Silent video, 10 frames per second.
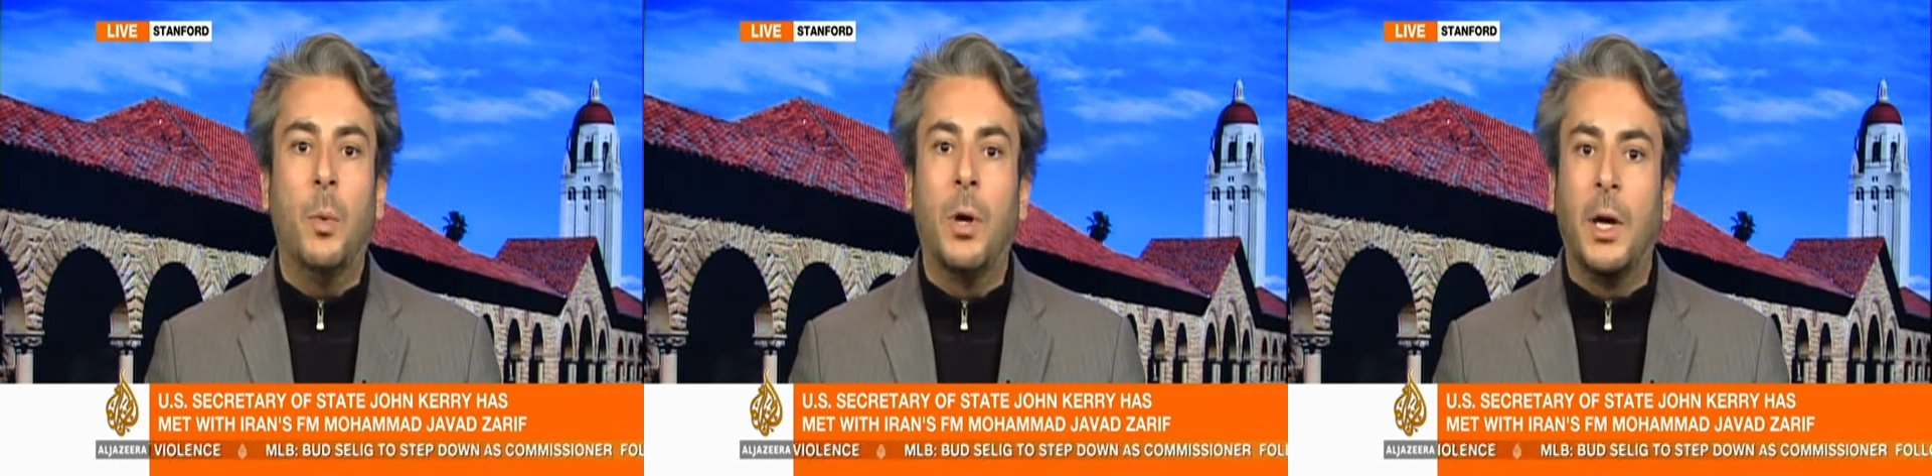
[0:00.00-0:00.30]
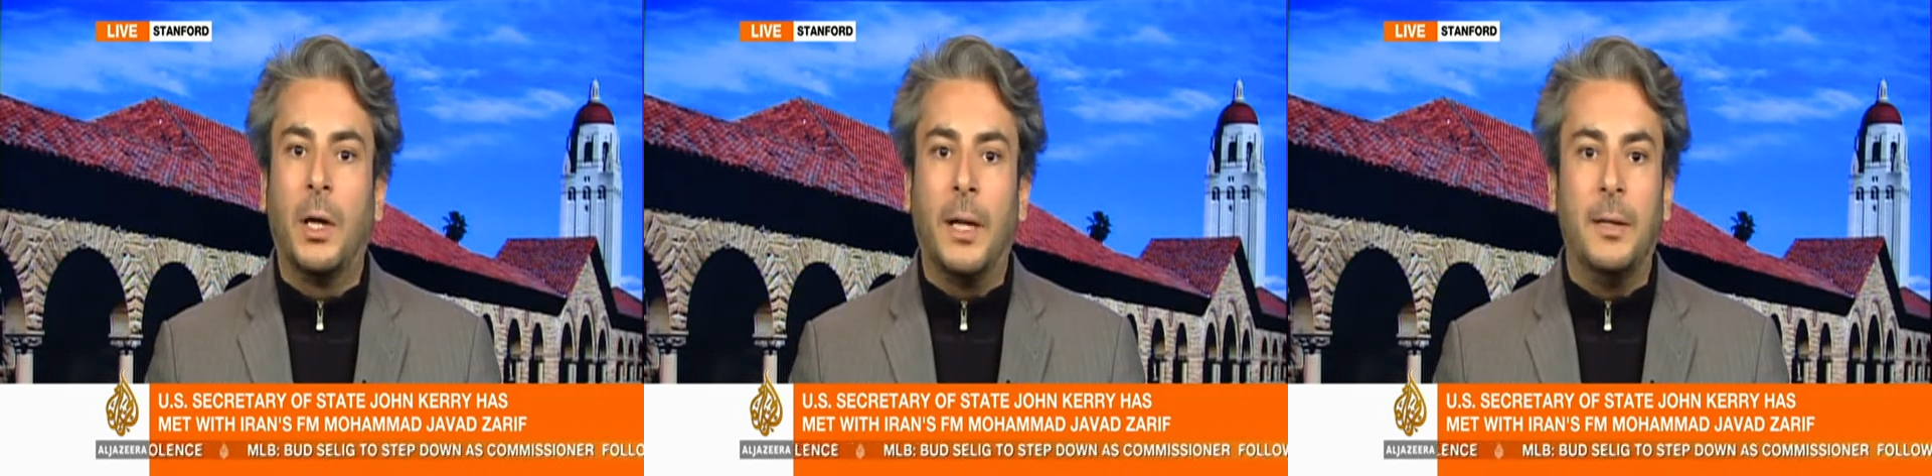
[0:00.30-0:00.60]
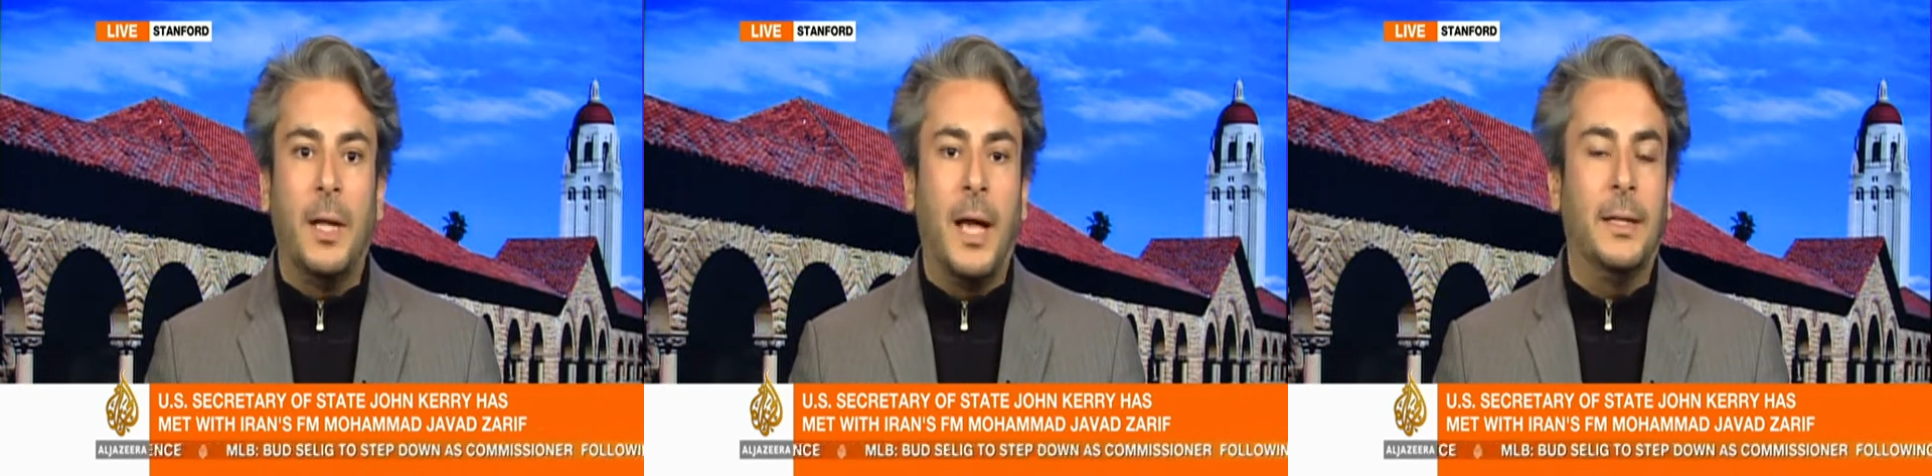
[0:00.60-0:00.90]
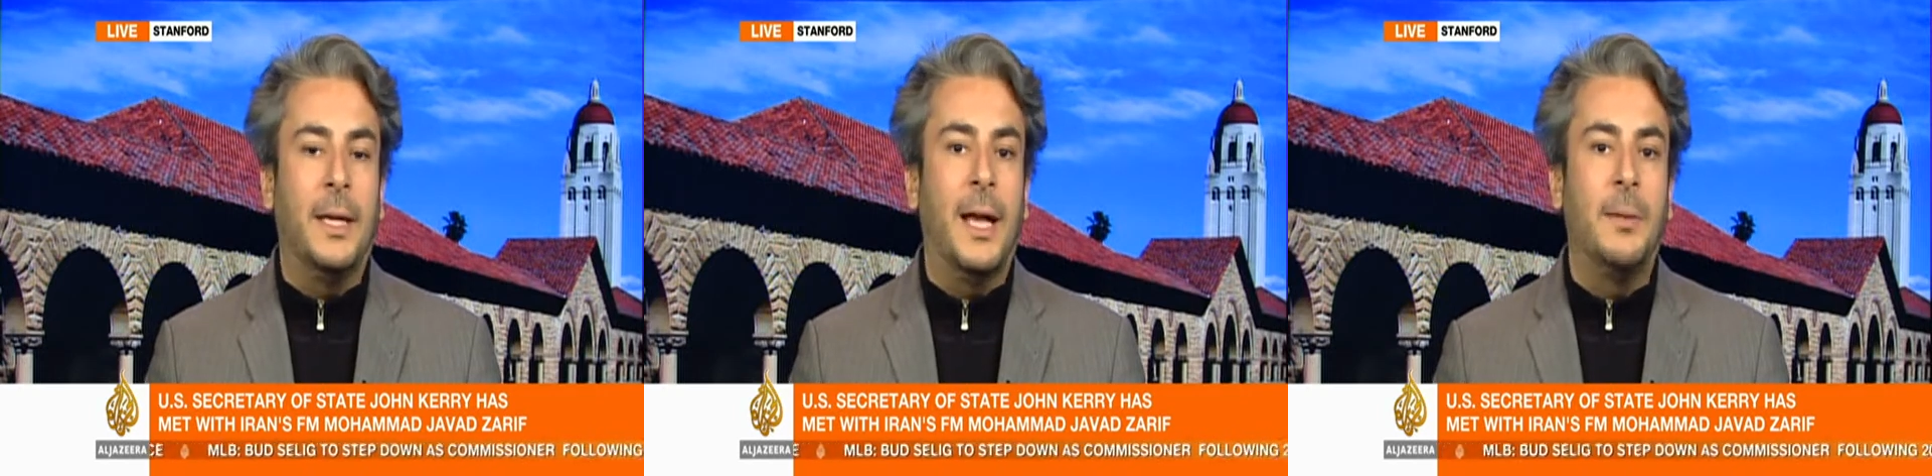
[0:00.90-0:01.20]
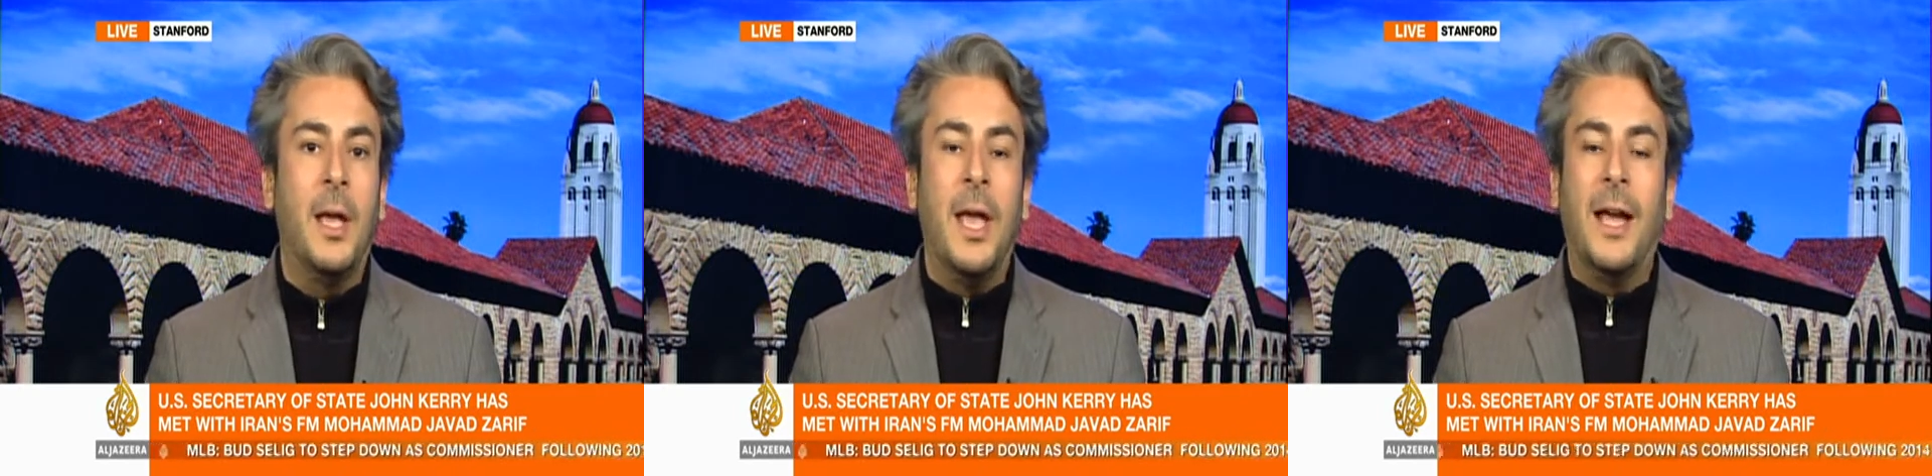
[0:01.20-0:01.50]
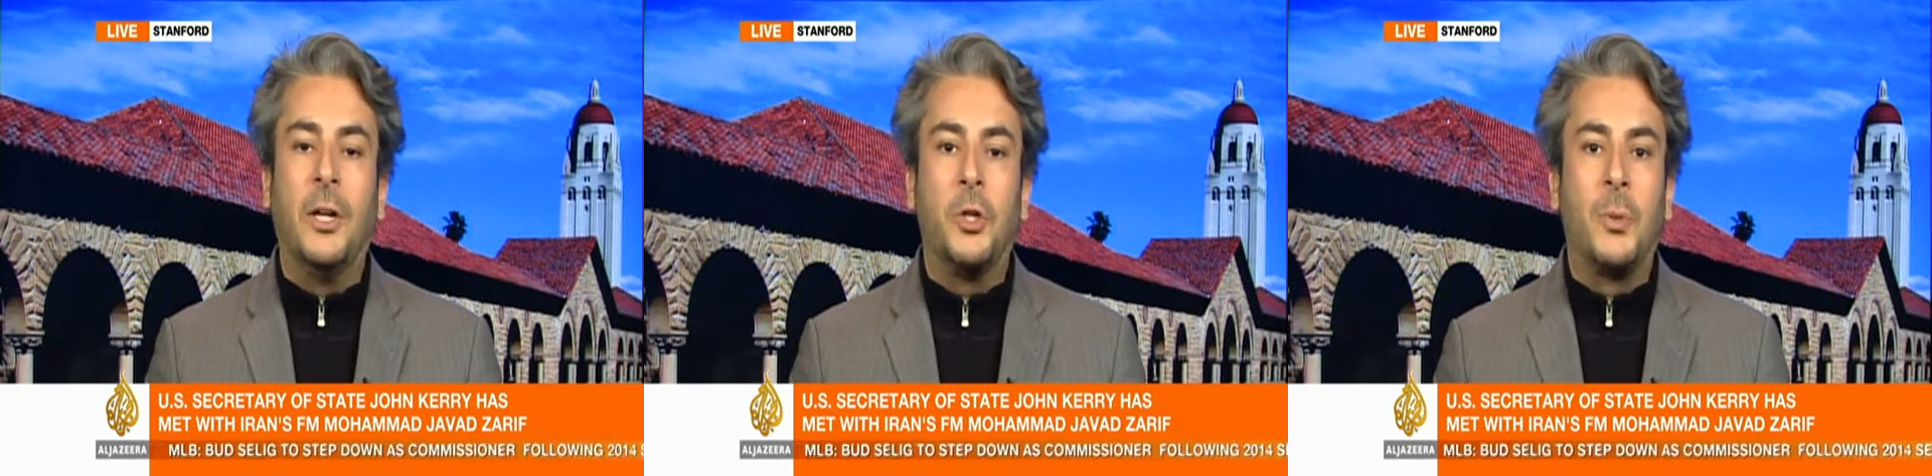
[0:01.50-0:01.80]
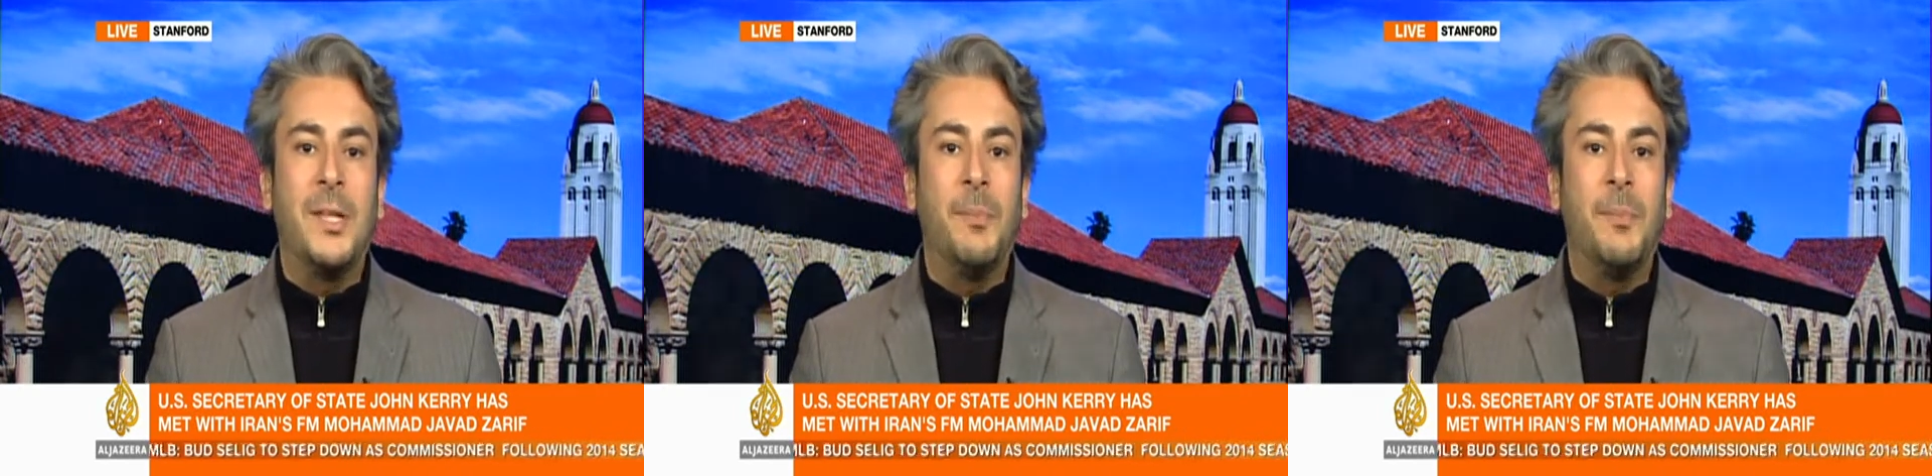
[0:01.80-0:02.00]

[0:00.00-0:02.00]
work and address